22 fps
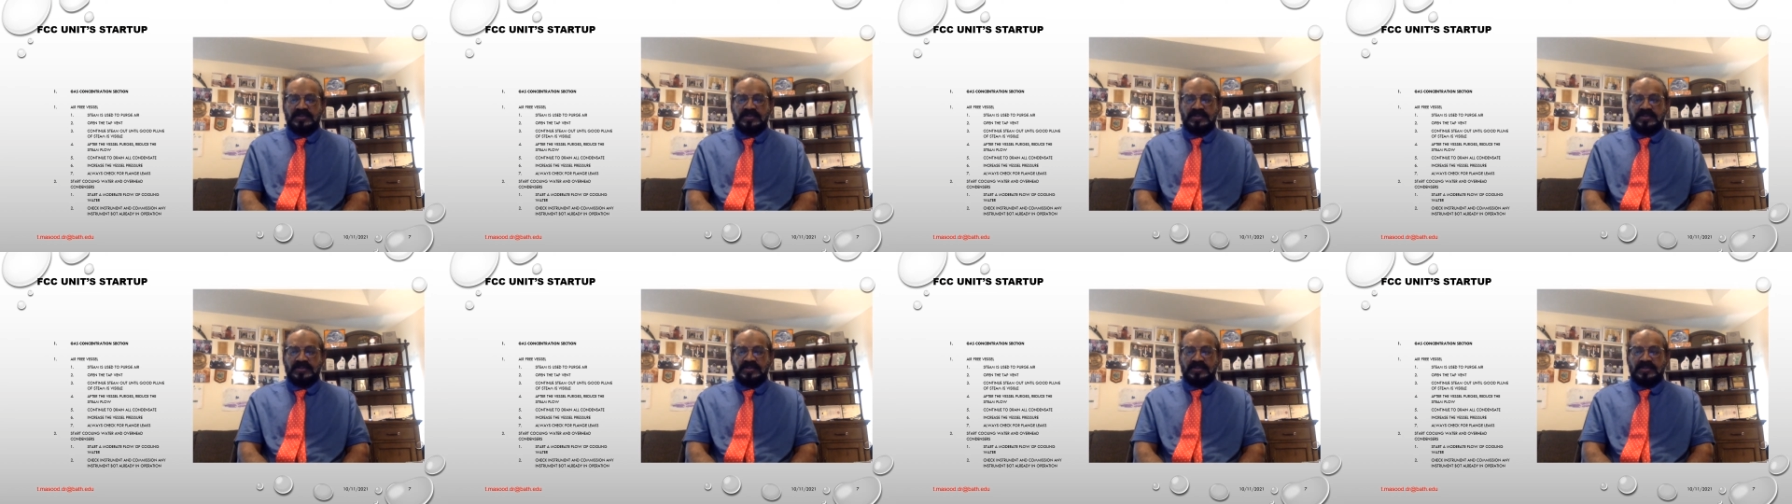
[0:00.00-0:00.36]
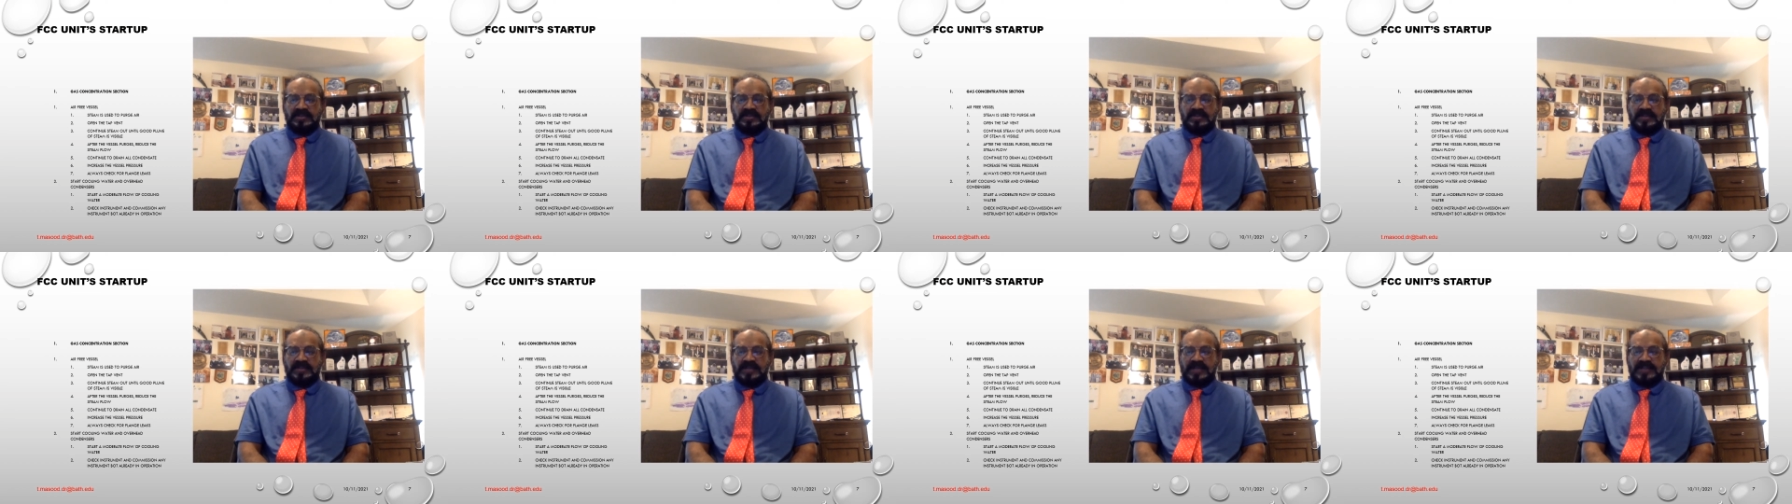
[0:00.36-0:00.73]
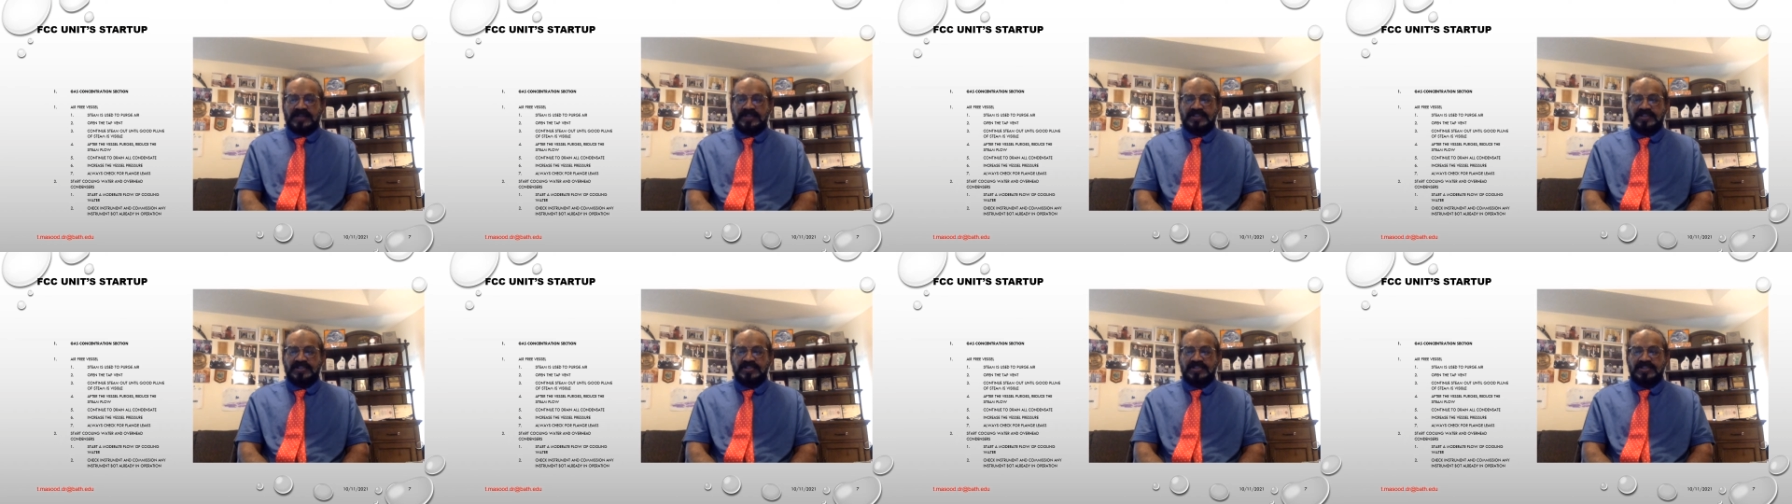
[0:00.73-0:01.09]
connections
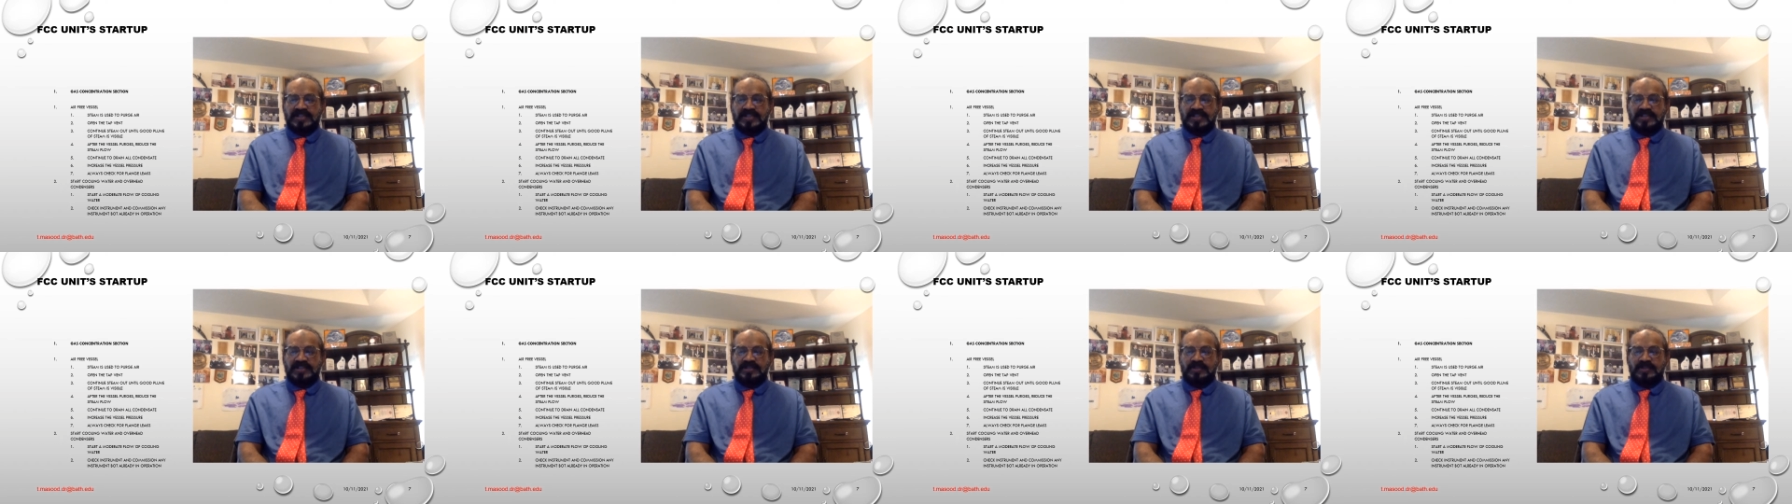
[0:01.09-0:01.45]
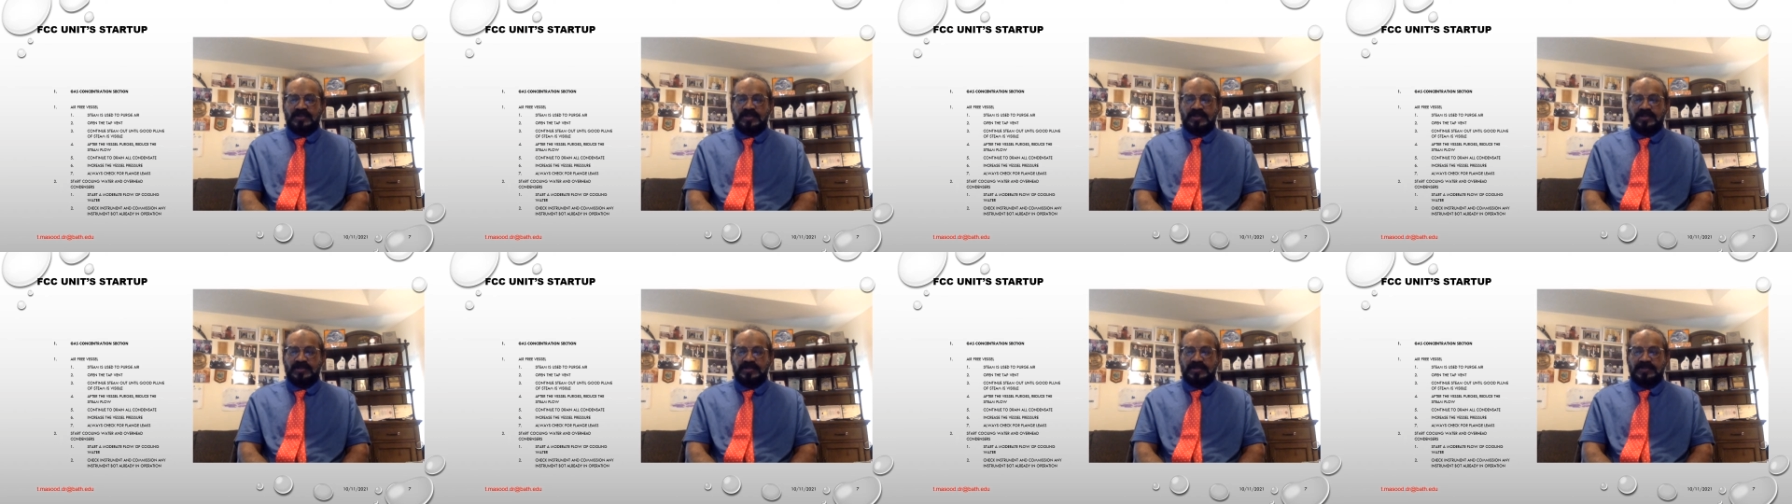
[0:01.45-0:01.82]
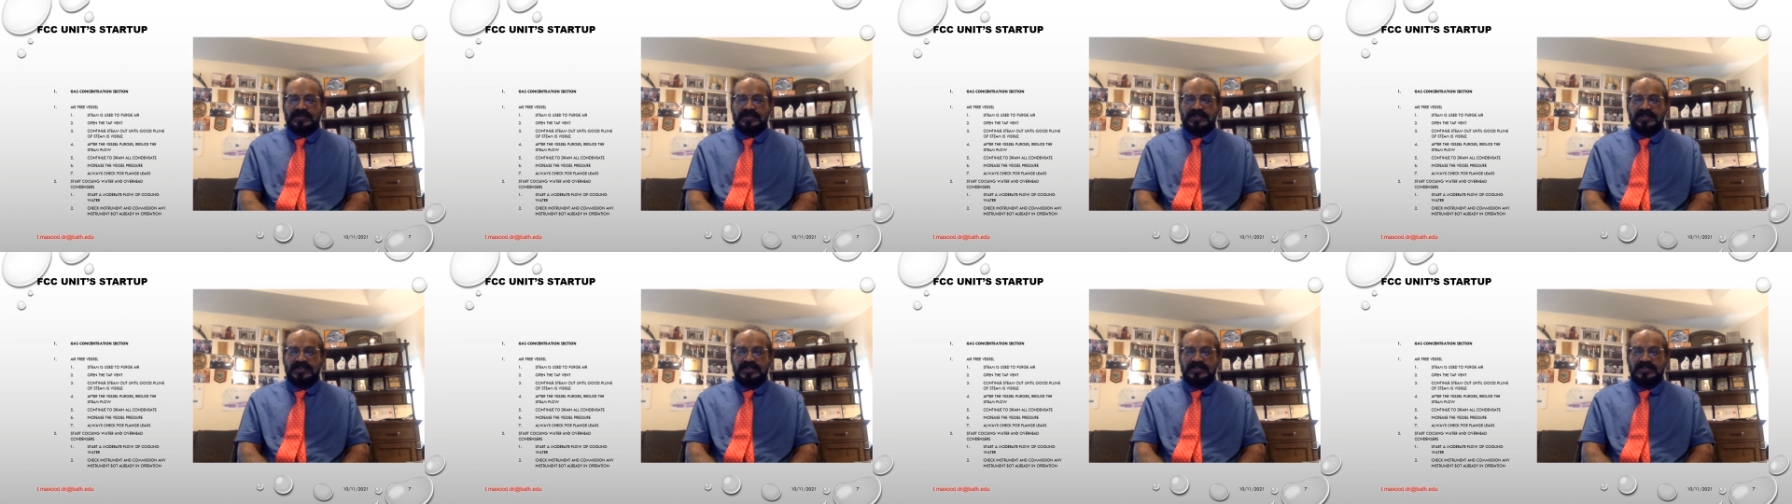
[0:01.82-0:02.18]
at the bottom of each
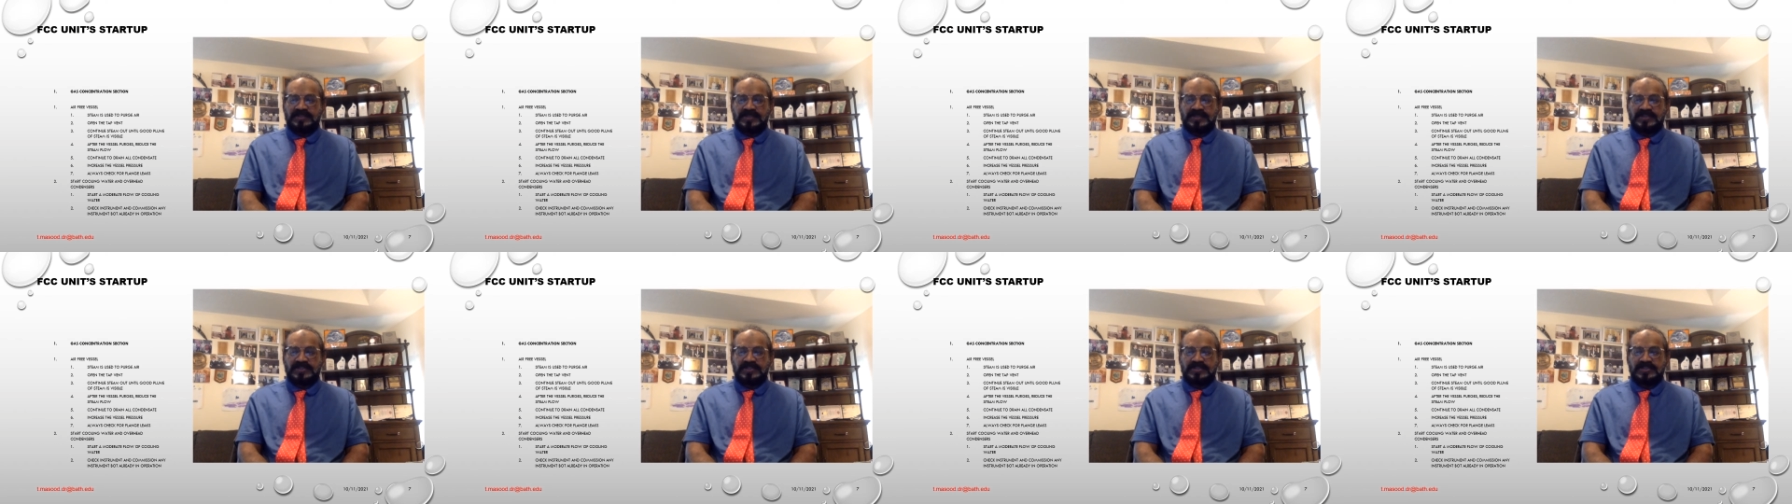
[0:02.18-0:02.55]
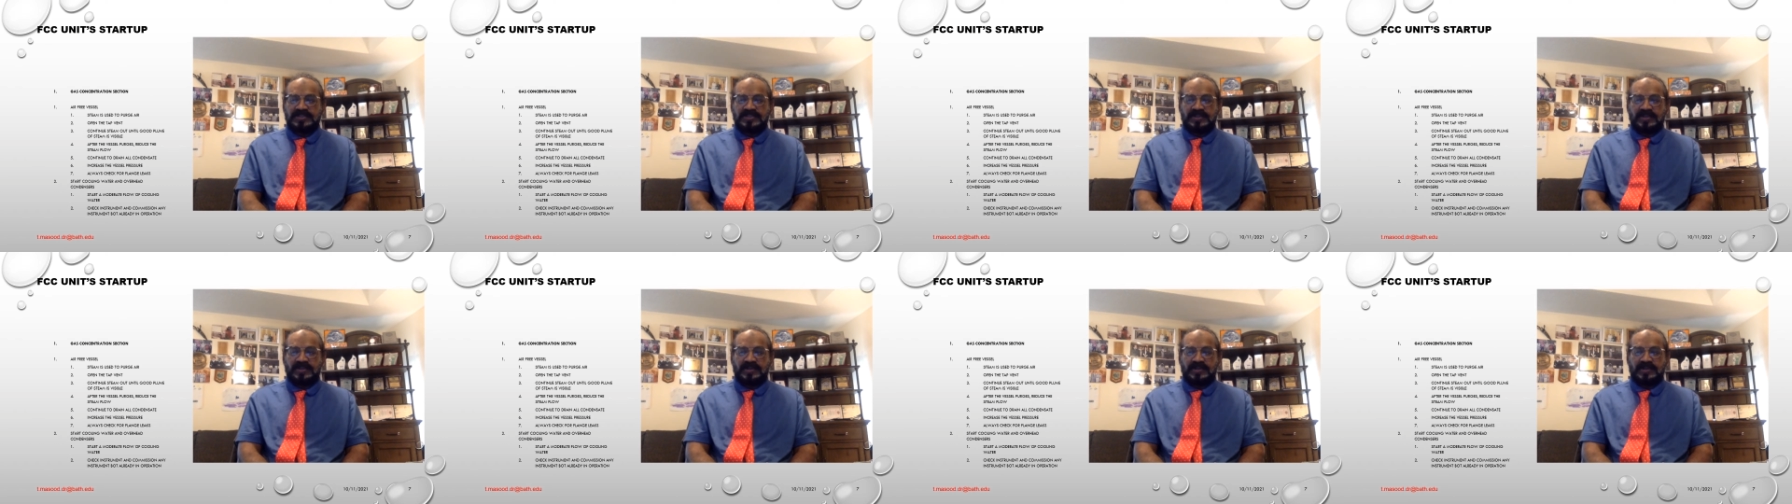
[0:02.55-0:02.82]
vessels or